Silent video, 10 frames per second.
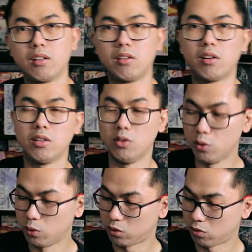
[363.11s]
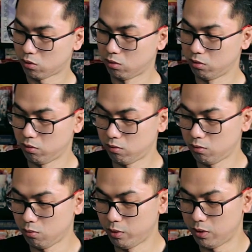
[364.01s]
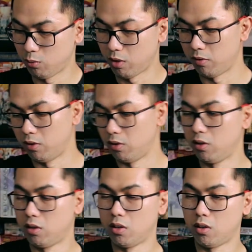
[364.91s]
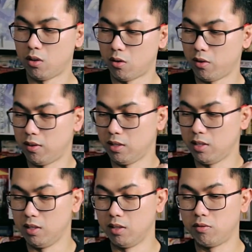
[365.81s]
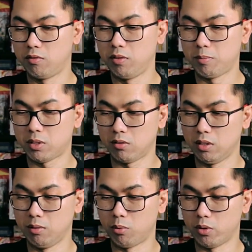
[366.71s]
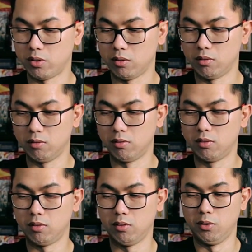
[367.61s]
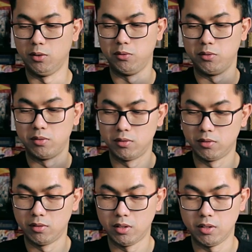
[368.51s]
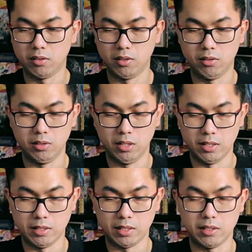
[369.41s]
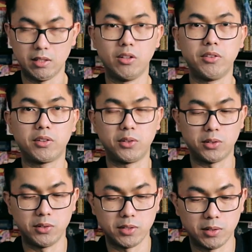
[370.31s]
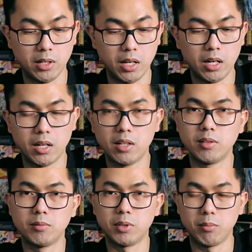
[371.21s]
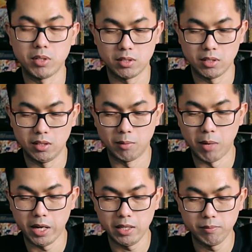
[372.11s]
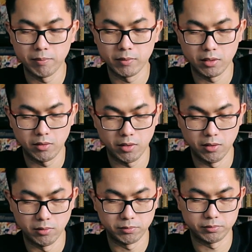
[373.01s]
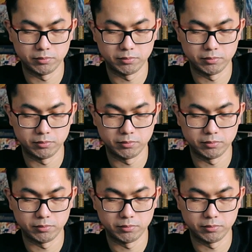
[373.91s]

there are no controls whatsoever on the flip screen portion of the 2DS XL. All the controls are pretty much in the body. So